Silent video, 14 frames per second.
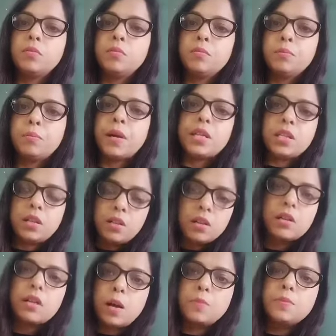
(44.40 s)
butter
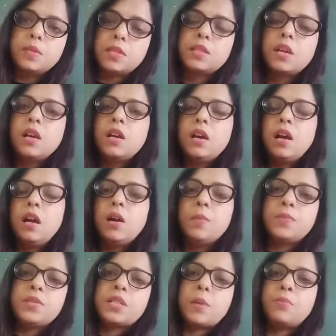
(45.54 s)
comes
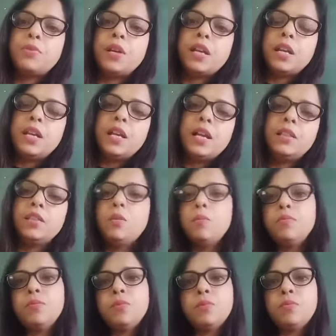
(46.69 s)
separately and the
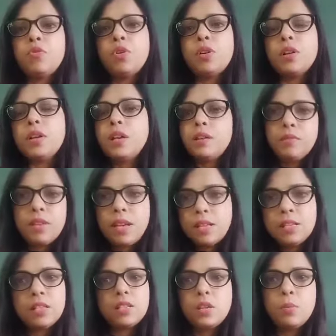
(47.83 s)
water
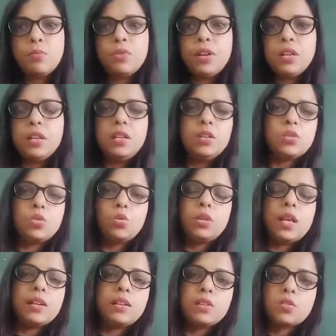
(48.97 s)
gets separately, so
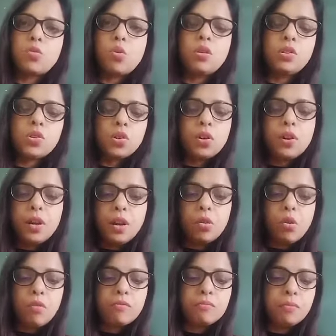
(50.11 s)
that is called churning
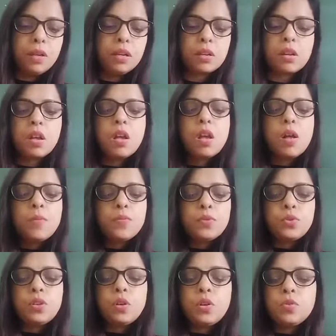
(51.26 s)
of milk. So
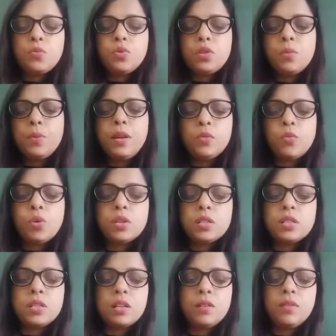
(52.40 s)
the milk
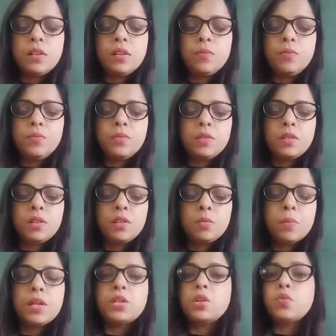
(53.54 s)
was the
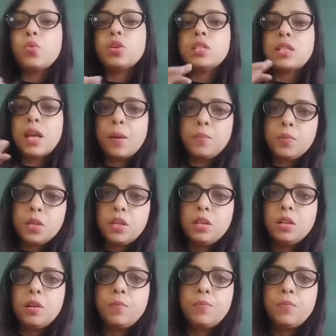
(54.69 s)
butter was kept in a